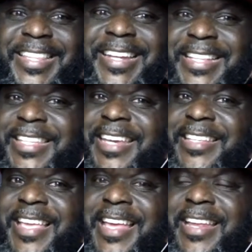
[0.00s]
Then I
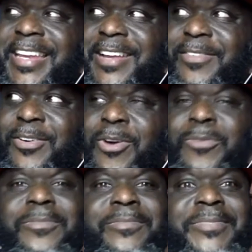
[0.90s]
take that and I
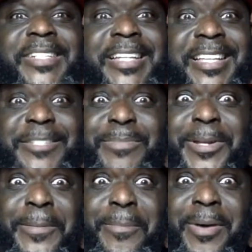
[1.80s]
oh, it's
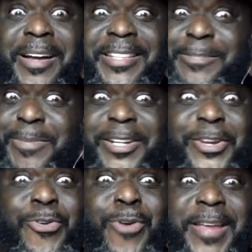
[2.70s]
been a month. It's
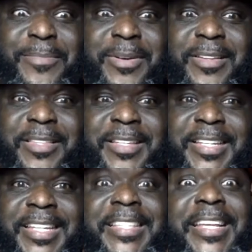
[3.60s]
been a great month.
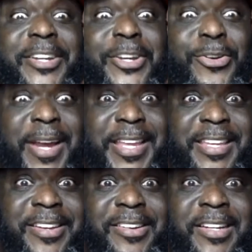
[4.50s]
Then a
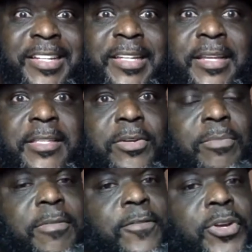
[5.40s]
great year. And
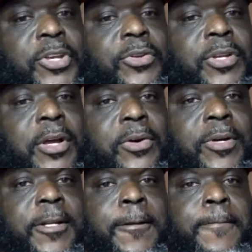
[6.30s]
so before you
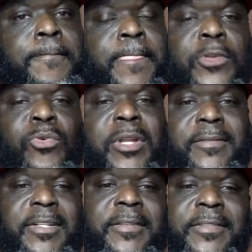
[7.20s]
know it, you
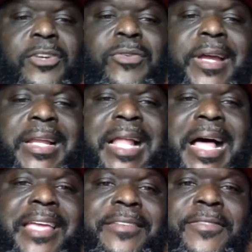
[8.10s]
would have lived a great
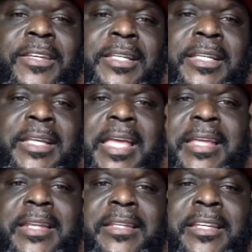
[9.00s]
life,
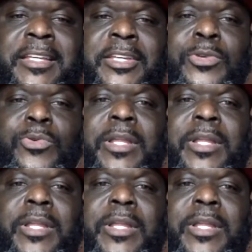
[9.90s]
and mm.